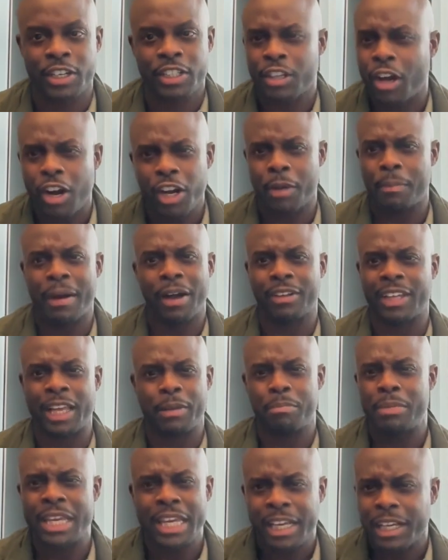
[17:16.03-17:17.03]
and talk about
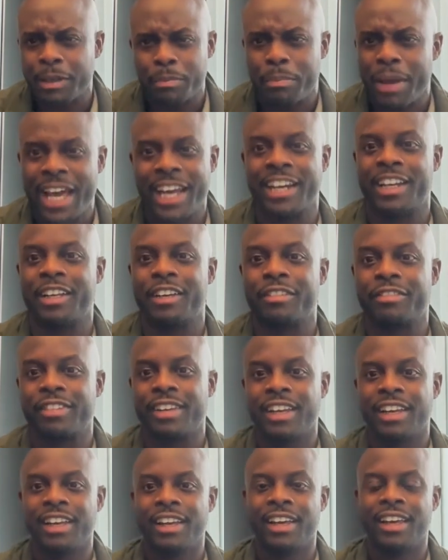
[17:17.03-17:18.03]
like being competitive.
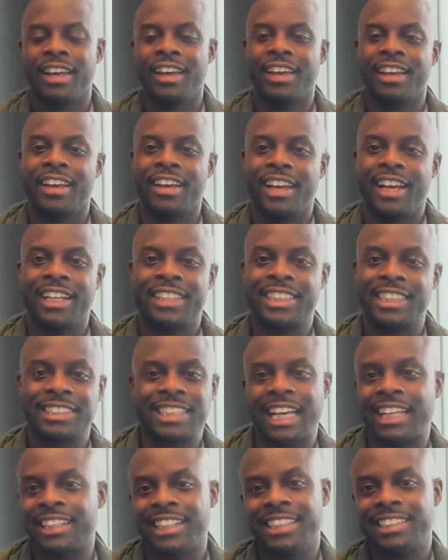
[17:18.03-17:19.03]
And she's
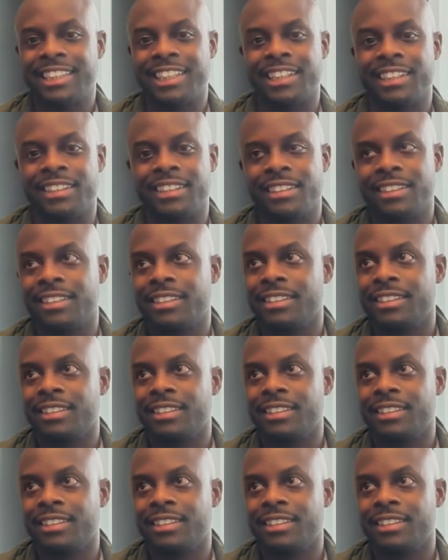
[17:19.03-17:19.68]
like, listen,